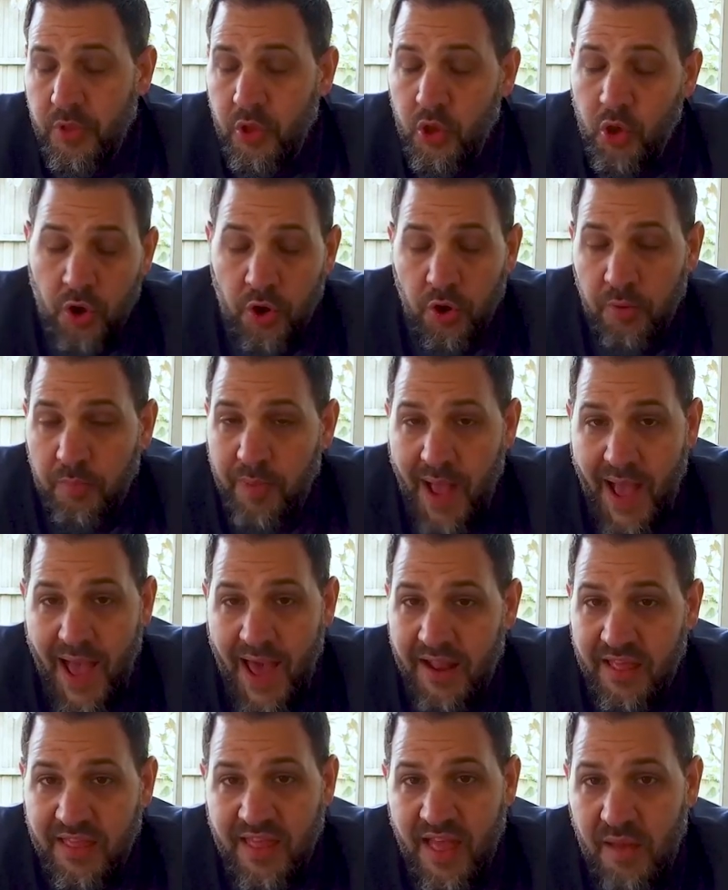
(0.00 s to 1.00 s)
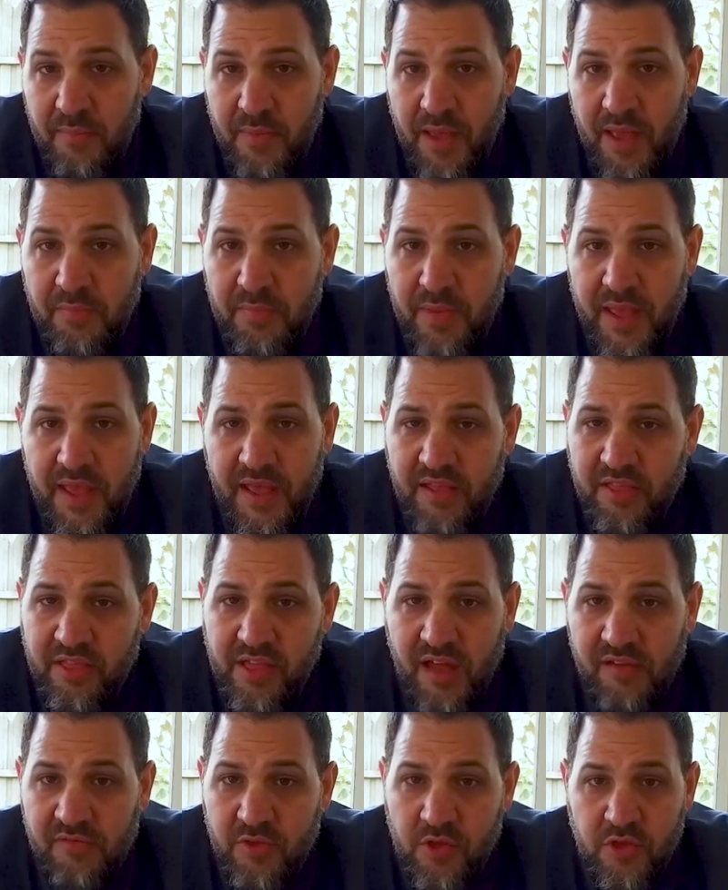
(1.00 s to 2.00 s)
Good or bad as that may be, it's
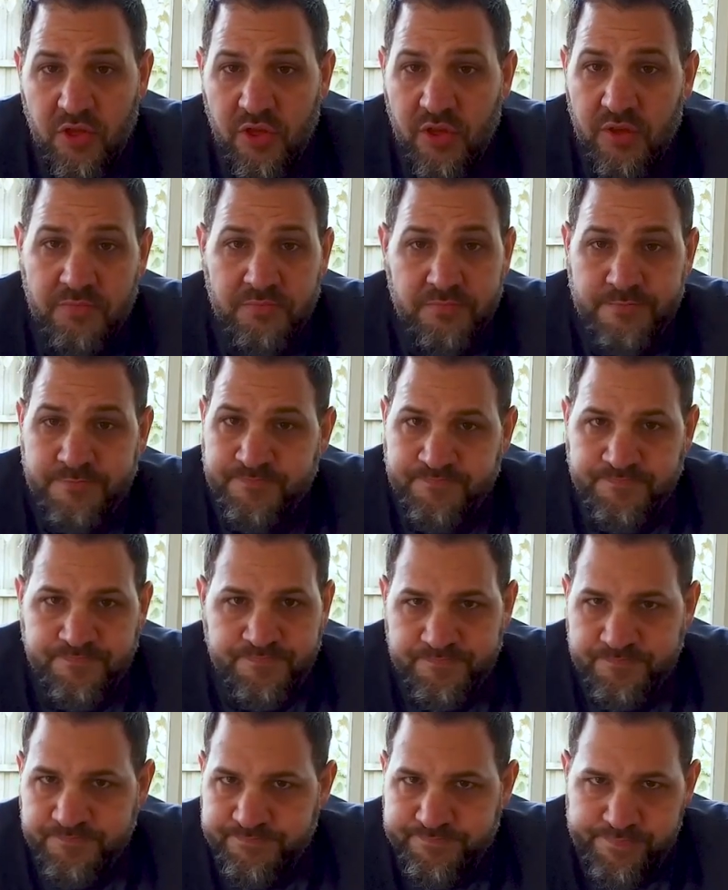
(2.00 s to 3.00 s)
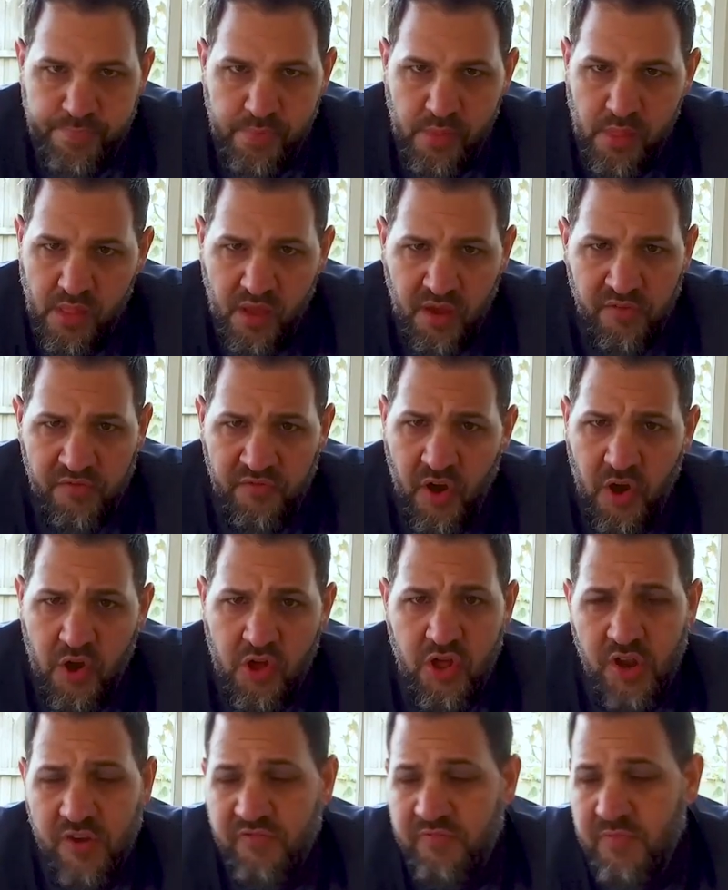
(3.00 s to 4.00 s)
kind of just a
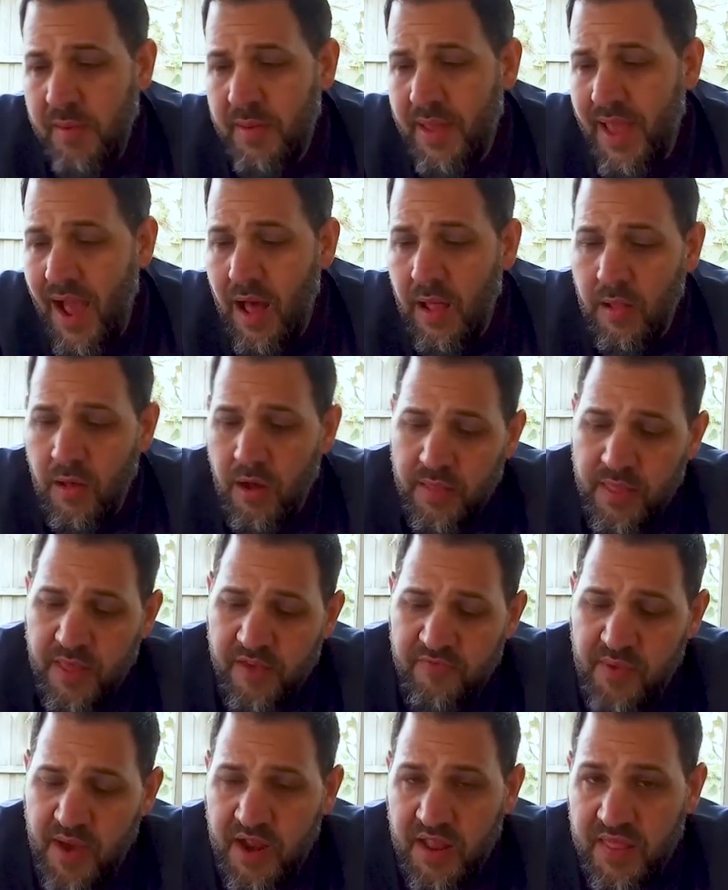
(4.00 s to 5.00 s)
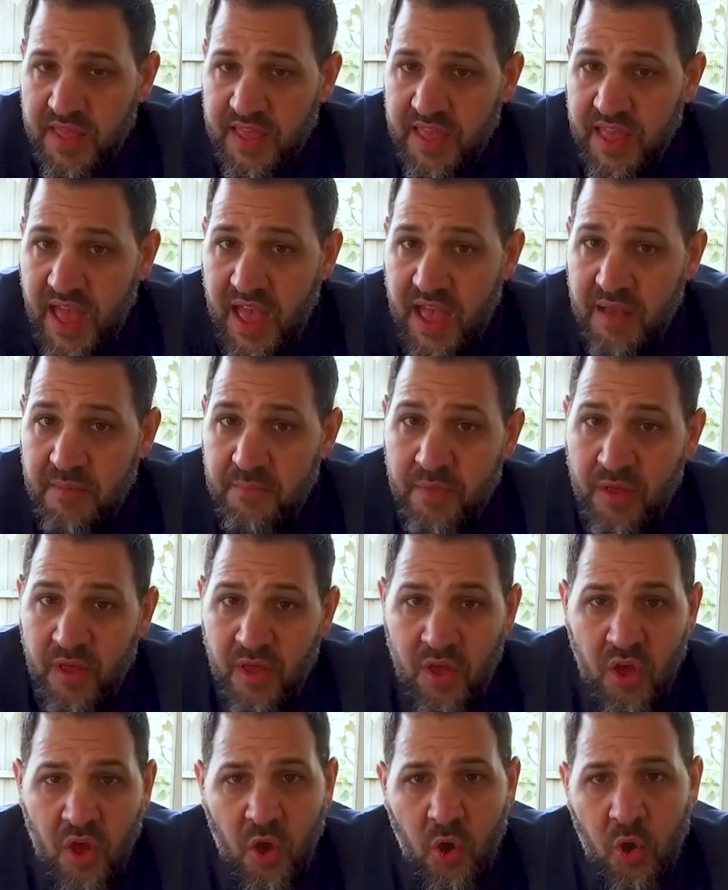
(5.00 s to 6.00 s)
function of maybe how long they've been in the game,
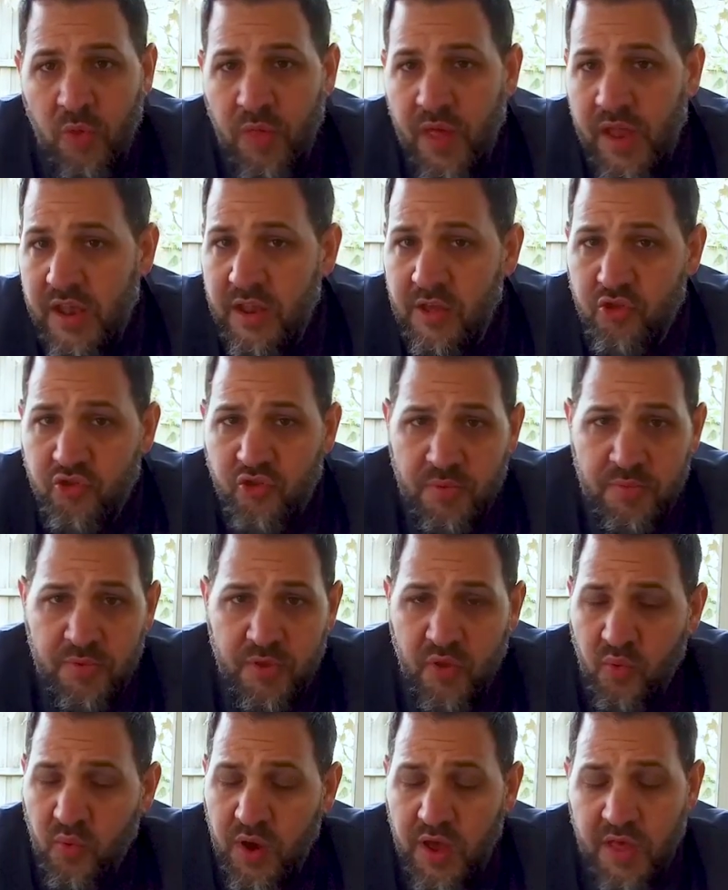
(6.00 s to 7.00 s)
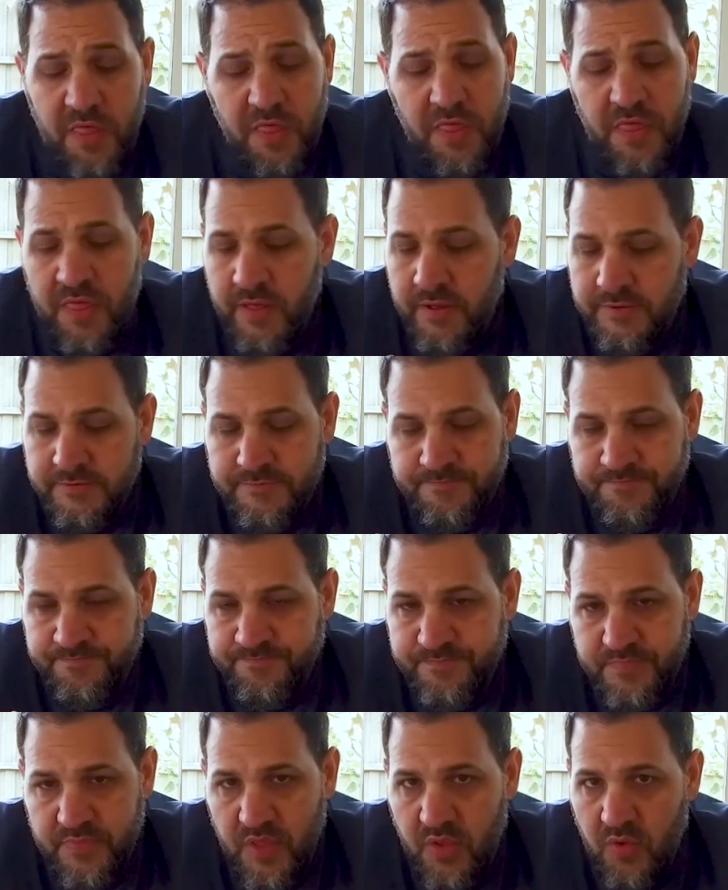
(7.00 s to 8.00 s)
who they distribute with,
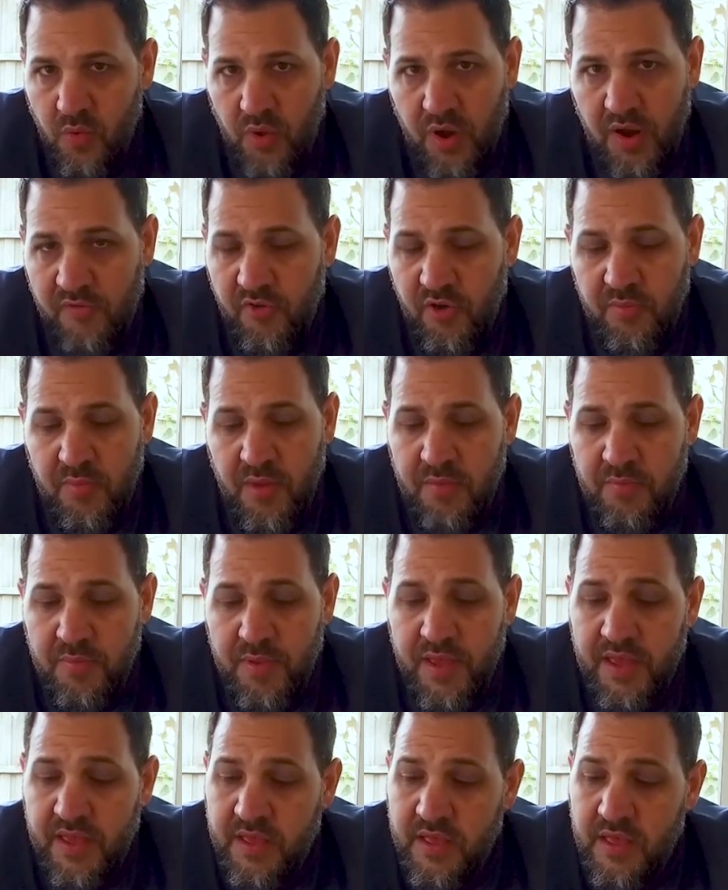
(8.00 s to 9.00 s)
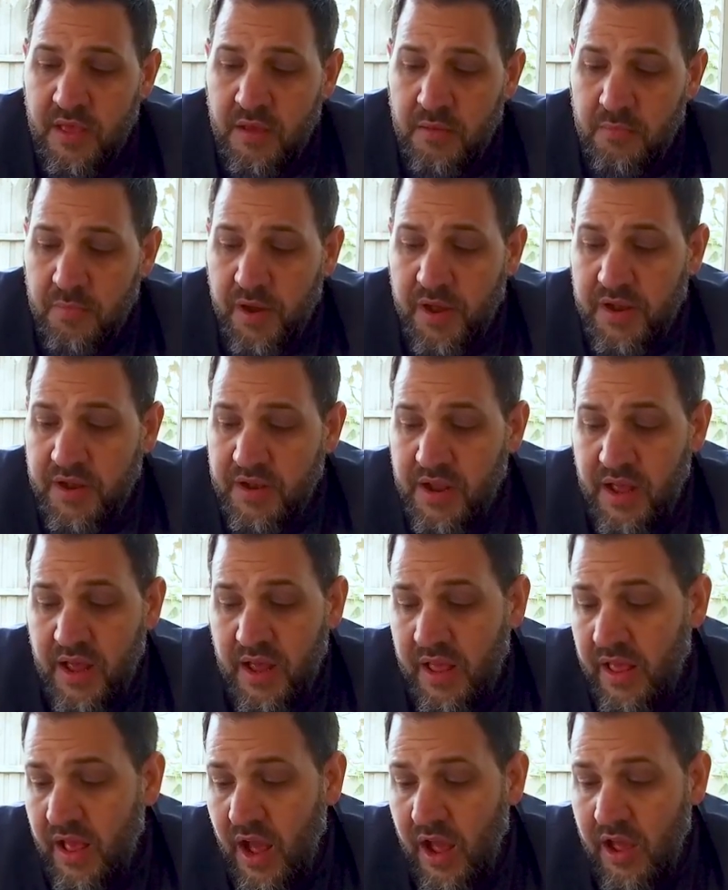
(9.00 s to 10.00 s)
whatever it may be. But
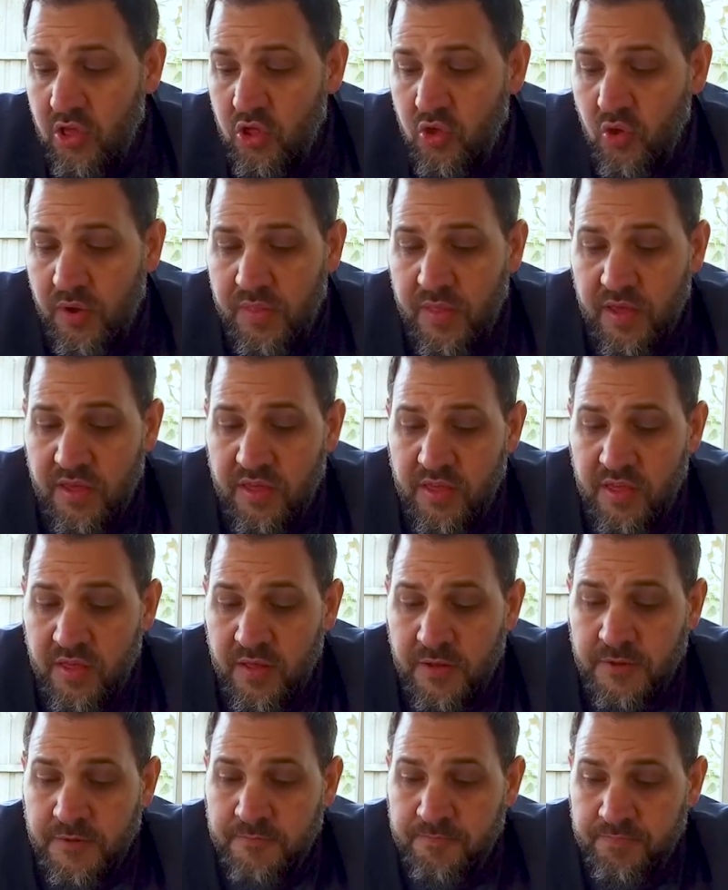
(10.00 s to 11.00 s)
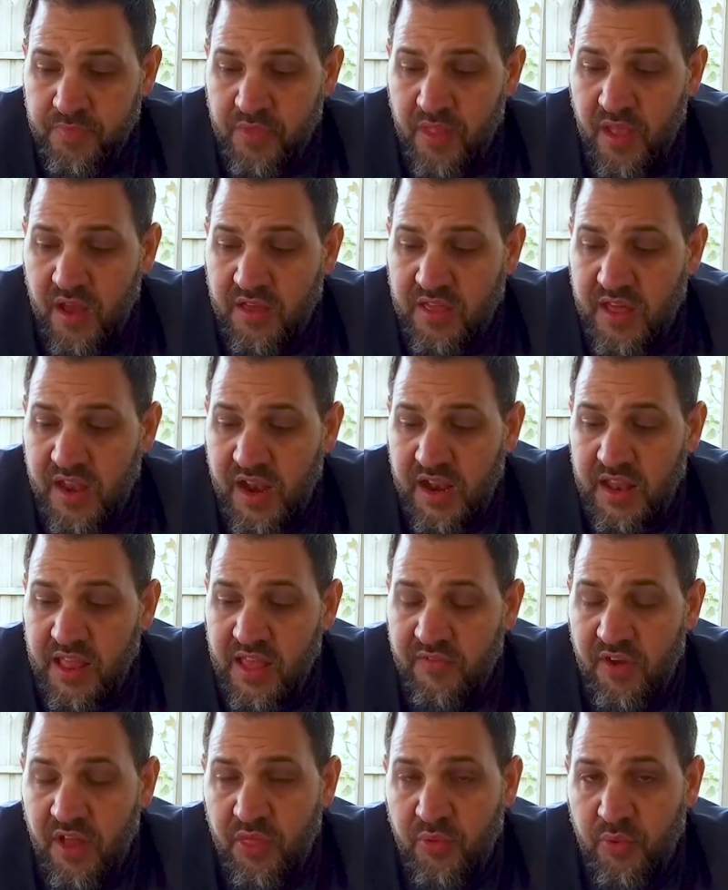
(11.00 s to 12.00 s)
I enjoyed this. Like I said, I'd
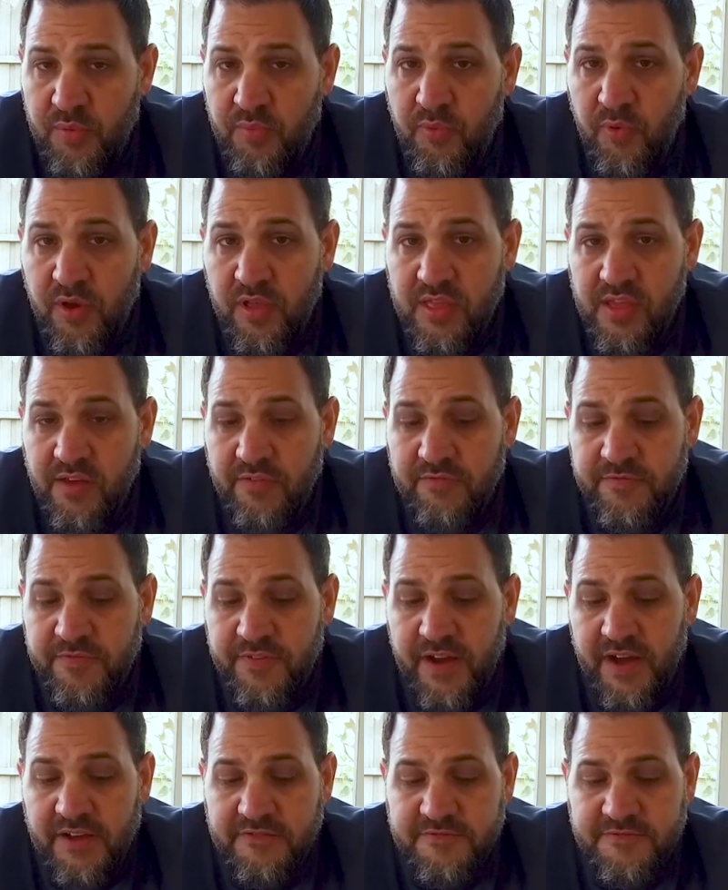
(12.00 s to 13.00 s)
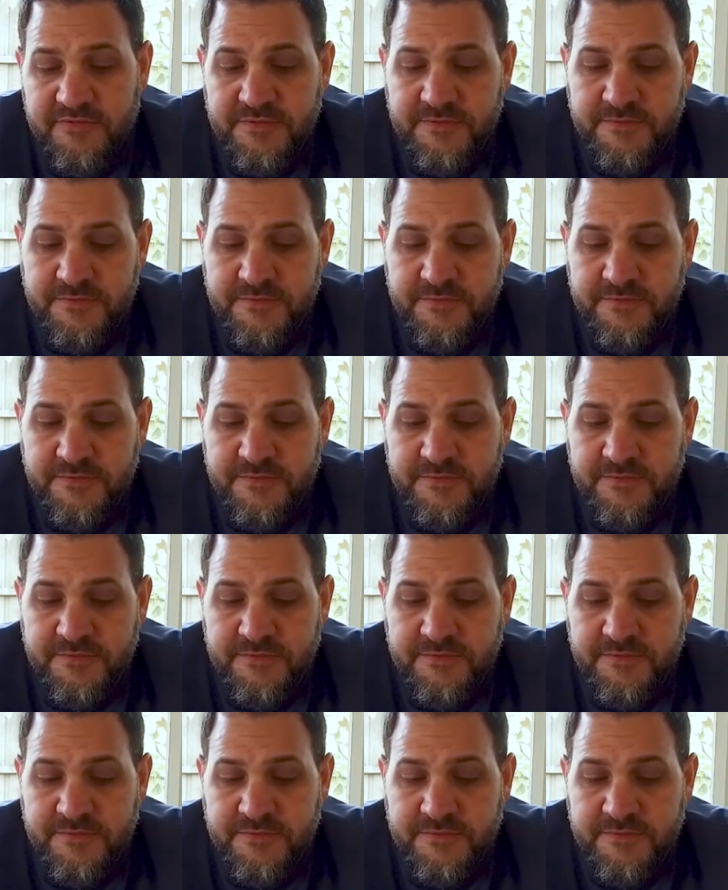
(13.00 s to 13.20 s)
give it a 3.75.